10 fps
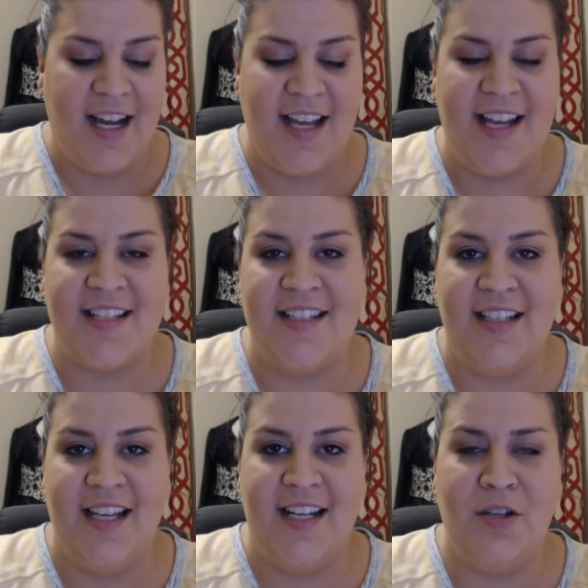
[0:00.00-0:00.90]
I asked the
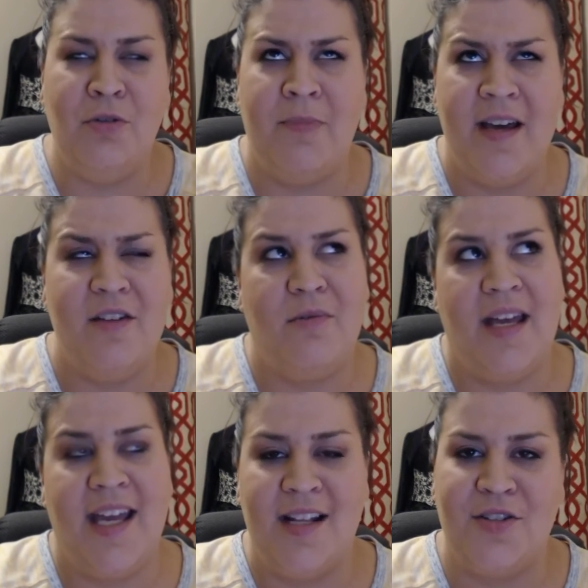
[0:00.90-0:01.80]
lady, who by the
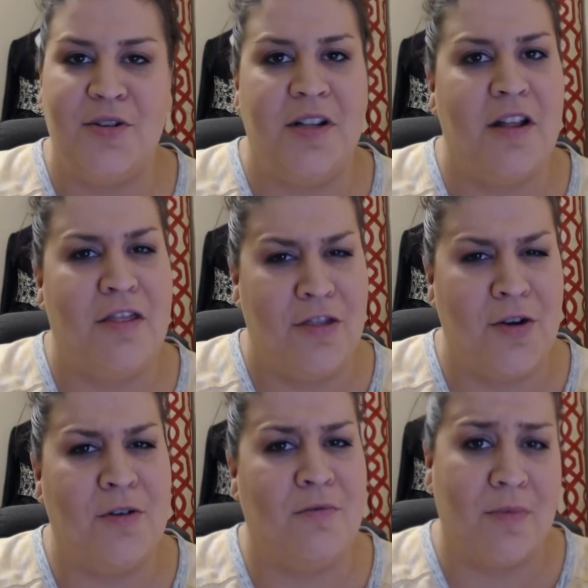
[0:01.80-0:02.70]
way answered on the
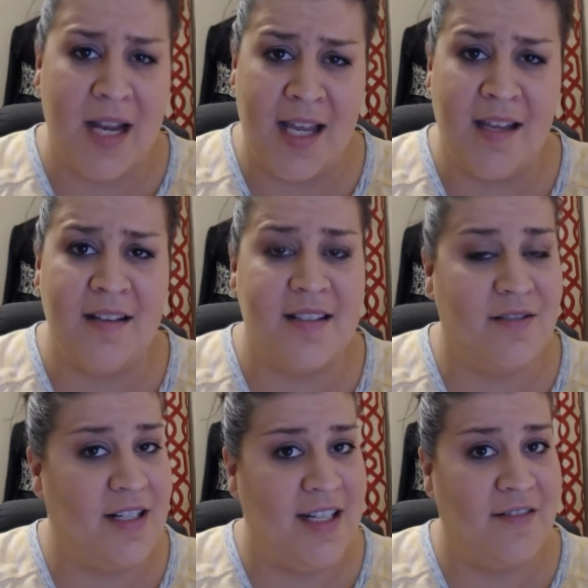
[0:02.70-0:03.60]
third ring,
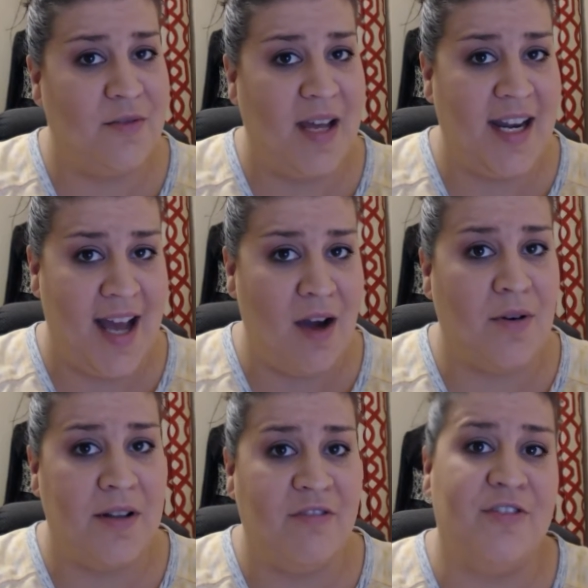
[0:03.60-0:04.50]
so I didn't have to wait an
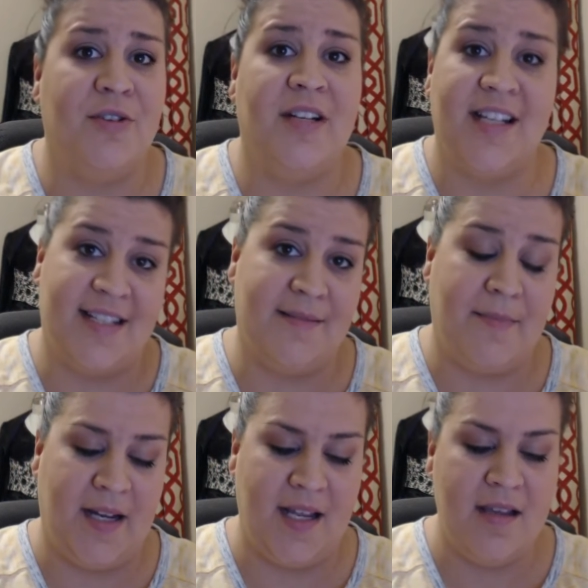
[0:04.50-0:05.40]
hour on the phone to get
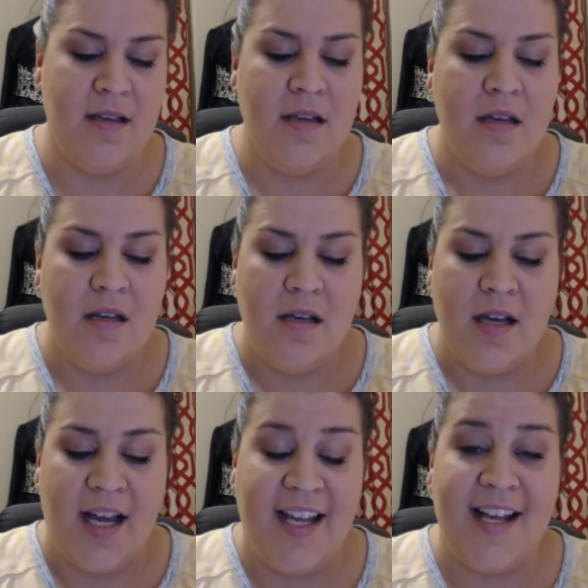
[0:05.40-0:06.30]
somebody.
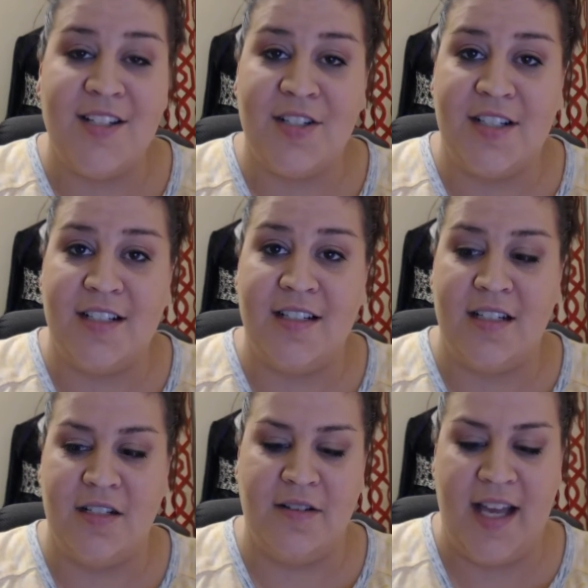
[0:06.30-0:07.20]
I asked her,
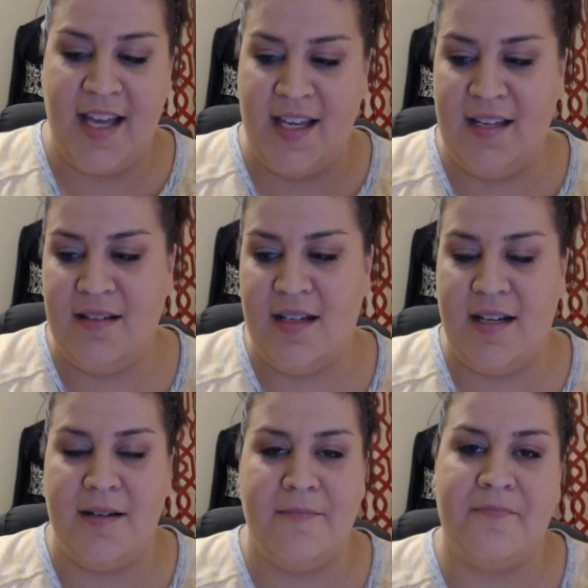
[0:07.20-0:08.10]
you know, hey,
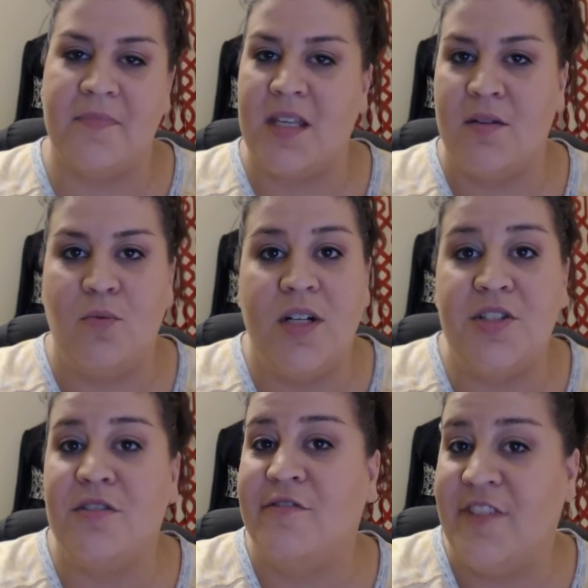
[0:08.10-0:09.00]

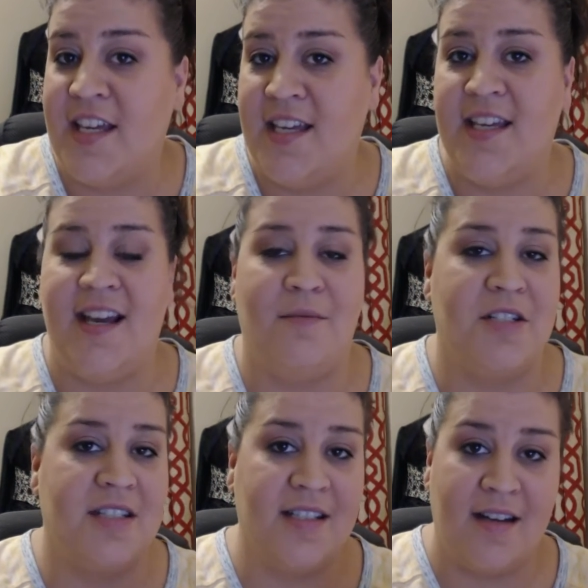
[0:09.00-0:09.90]
what's your fee? How
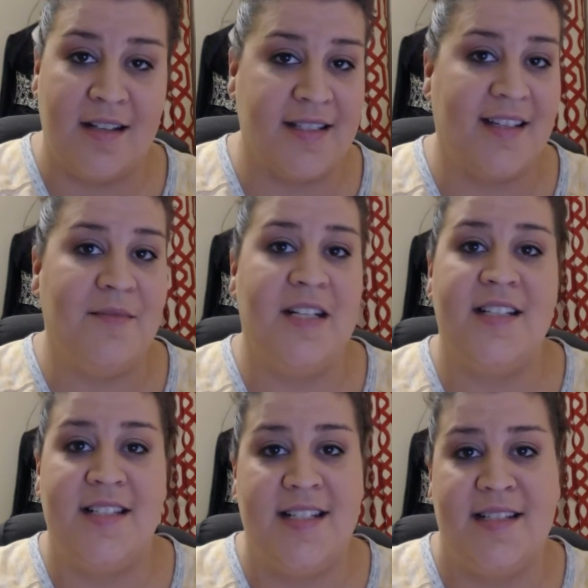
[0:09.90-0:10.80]
much does it cost to come in and
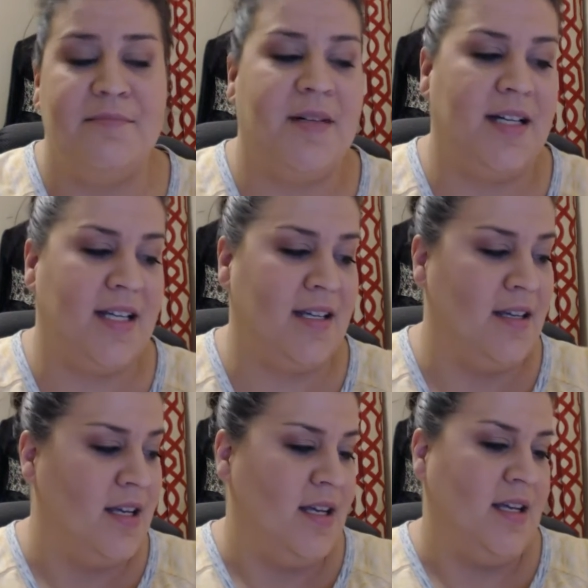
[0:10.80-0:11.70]
see somebody?
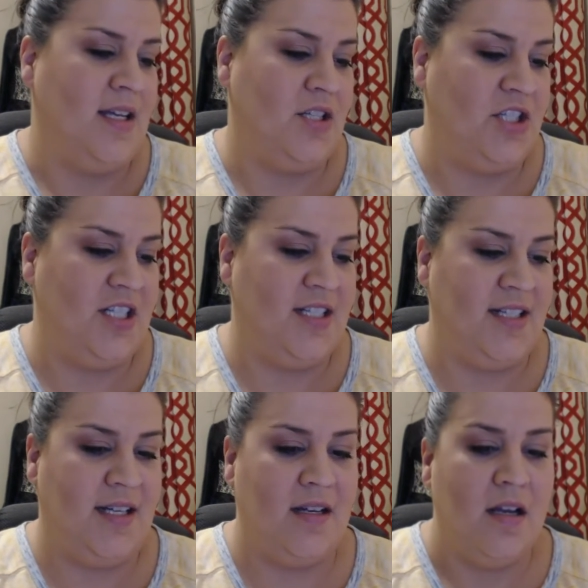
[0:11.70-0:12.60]
And she
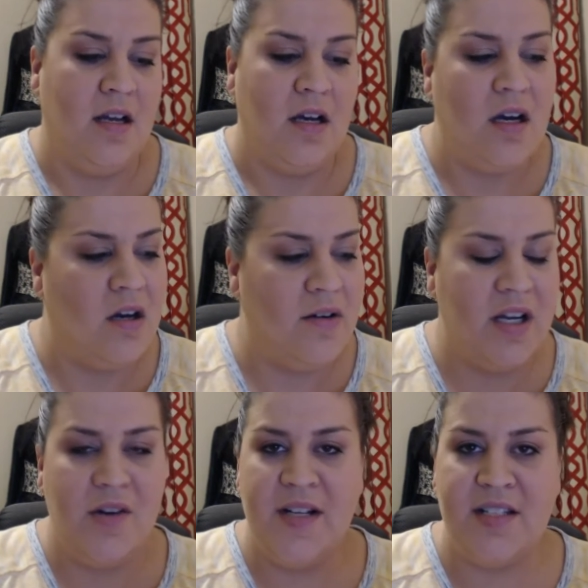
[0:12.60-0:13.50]
said, oh
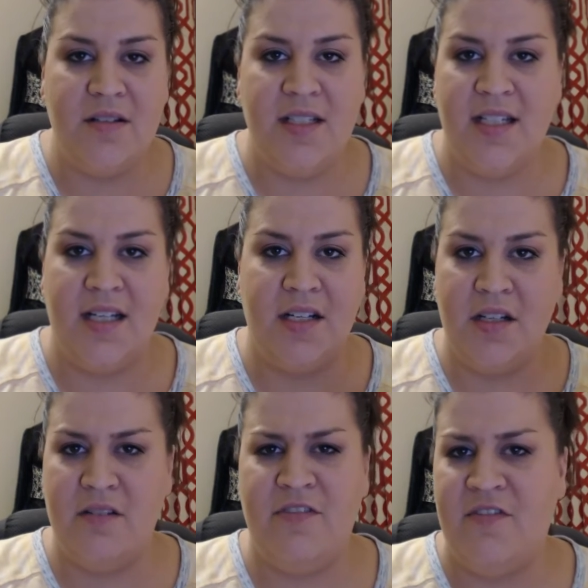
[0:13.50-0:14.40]
no, it's only
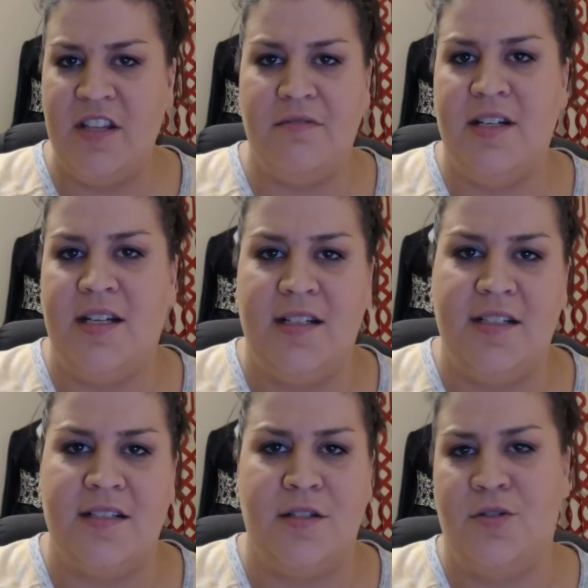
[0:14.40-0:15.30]

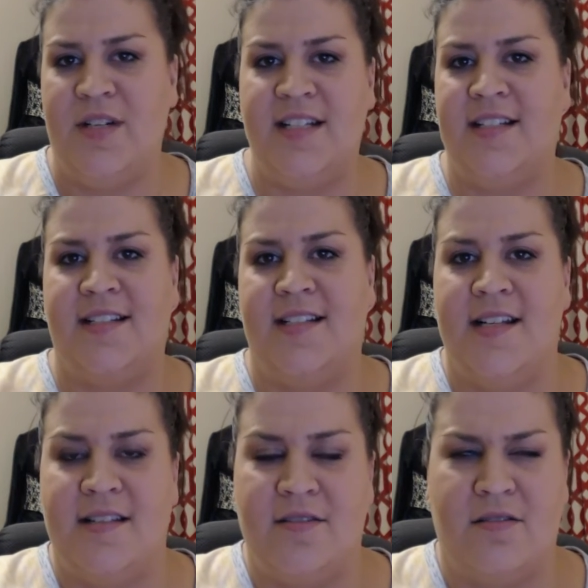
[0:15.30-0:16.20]

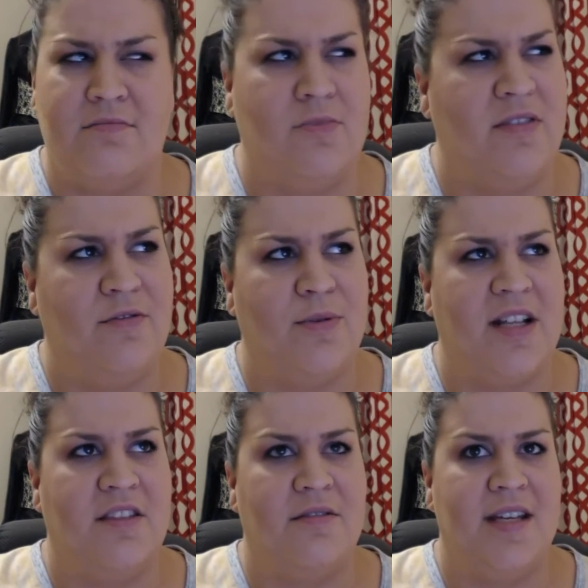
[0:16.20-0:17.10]
$153.26 or
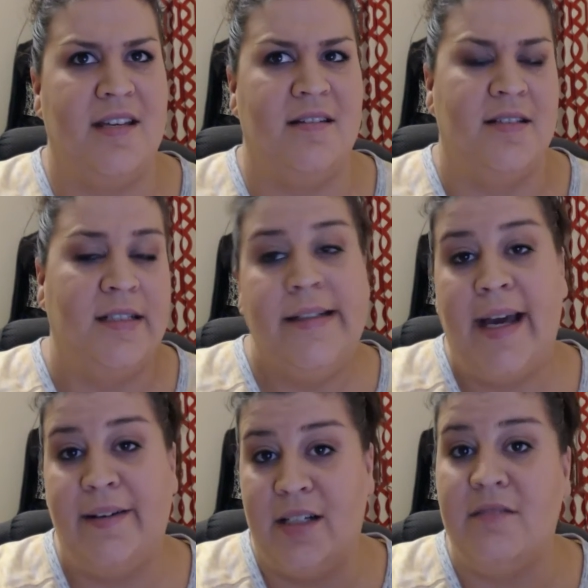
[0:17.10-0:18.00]
$143.
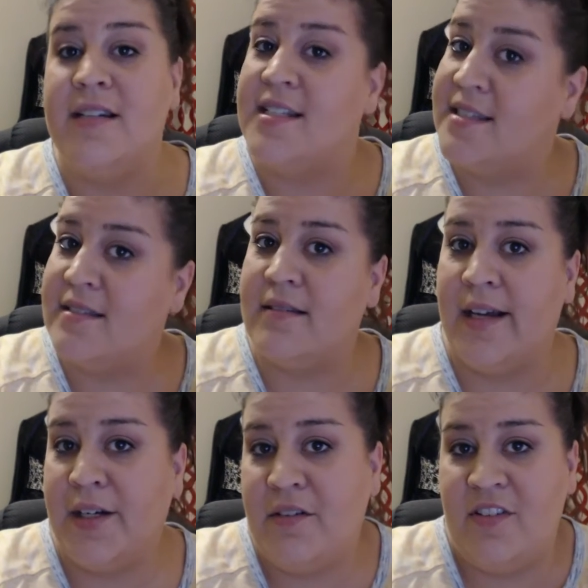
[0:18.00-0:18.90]
I don't know. It's
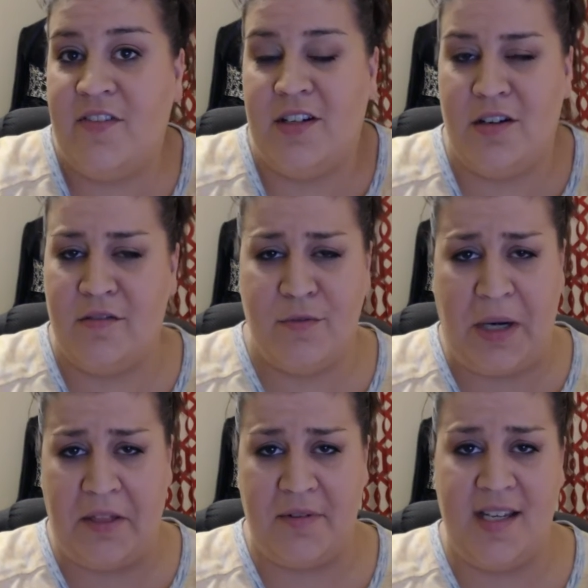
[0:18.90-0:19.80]
150 or
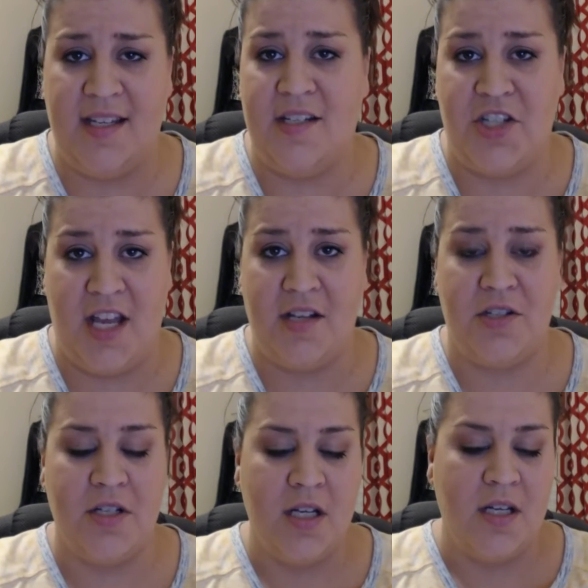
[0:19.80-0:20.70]
143 and
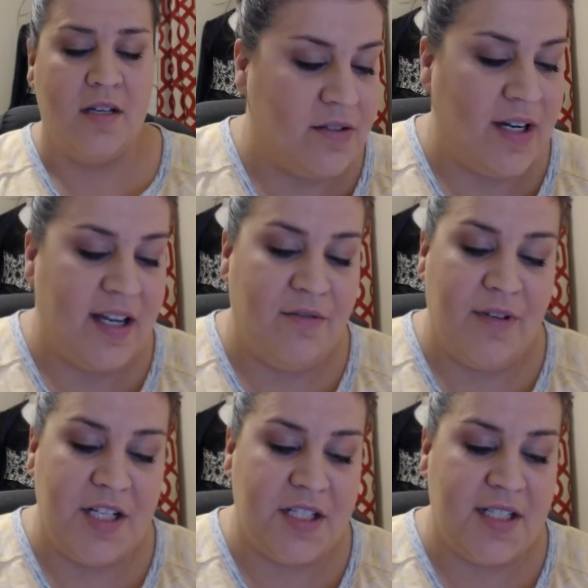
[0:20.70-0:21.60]
change. So I
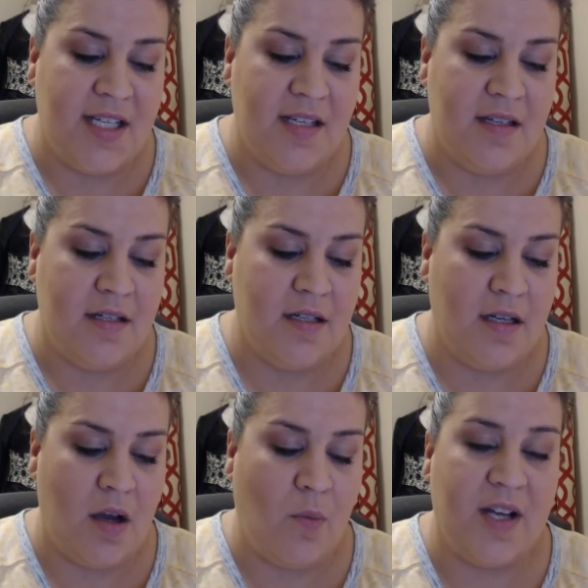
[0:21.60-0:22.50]
originally
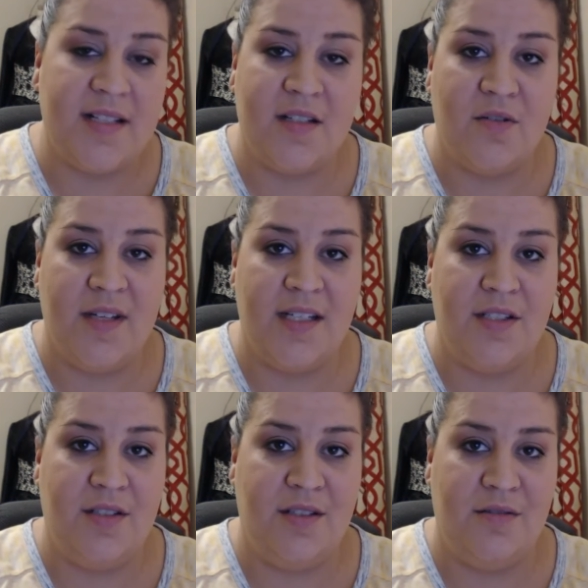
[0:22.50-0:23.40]
was going
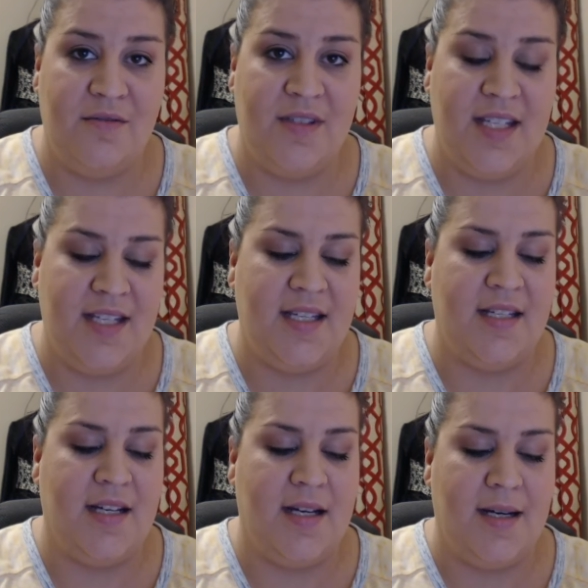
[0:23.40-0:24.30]
to do
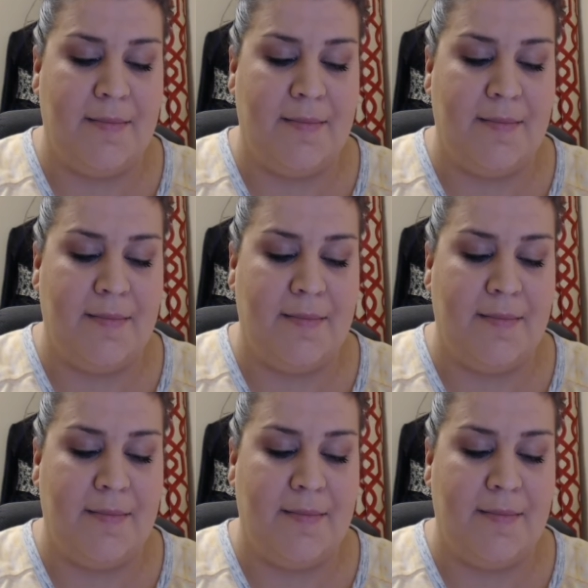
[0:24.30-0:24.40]
the